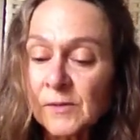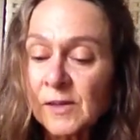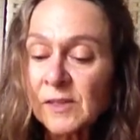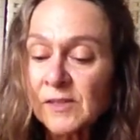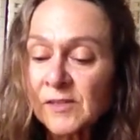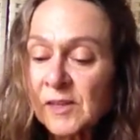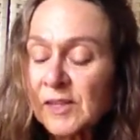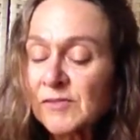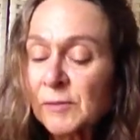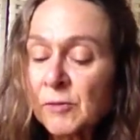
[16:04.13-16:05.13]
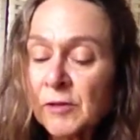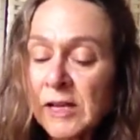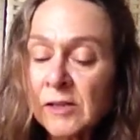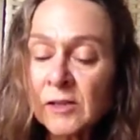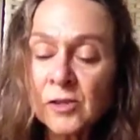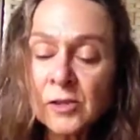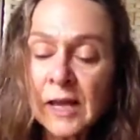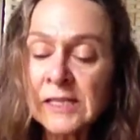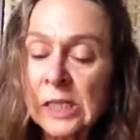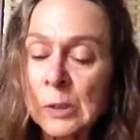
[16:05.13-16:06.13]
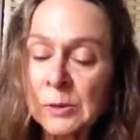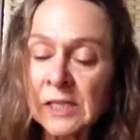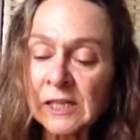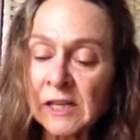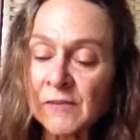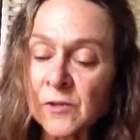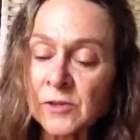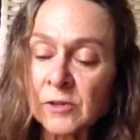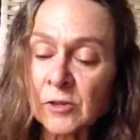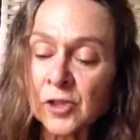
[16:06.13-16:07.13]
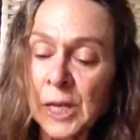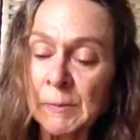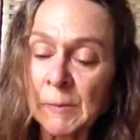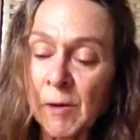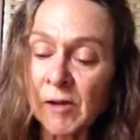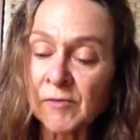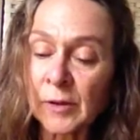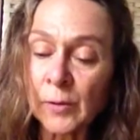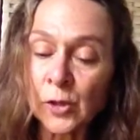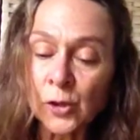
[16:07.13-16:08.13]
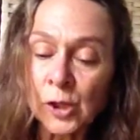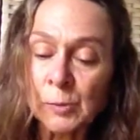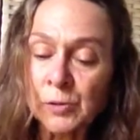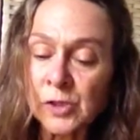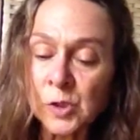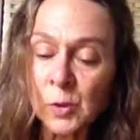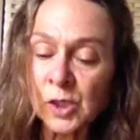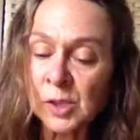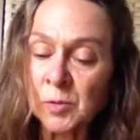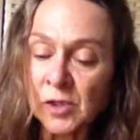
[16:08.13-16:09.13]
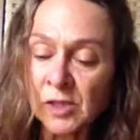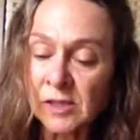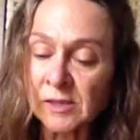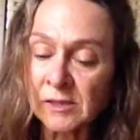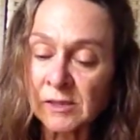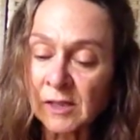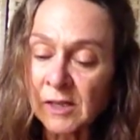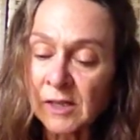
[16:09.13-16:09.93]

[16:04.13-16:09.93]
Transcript: And it's from great antiquity that it first took shape among very early prehistoric communities.